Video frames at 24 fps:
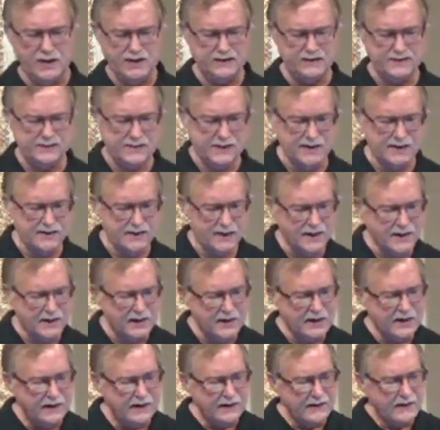He said,
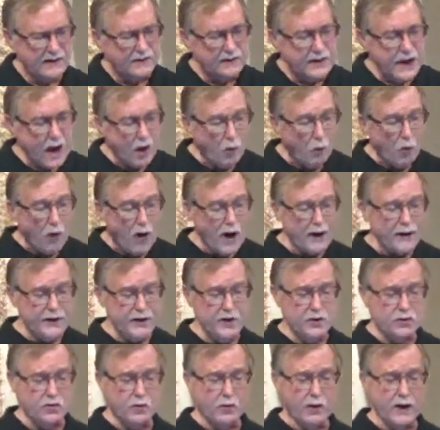Now why
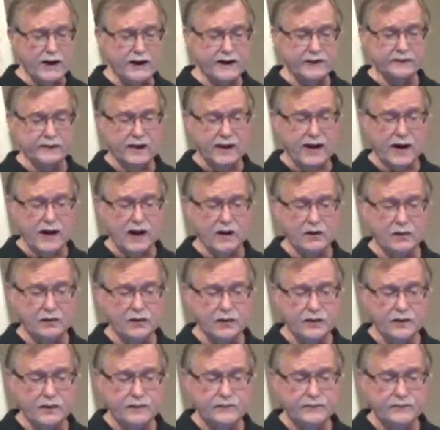do you cry aloud?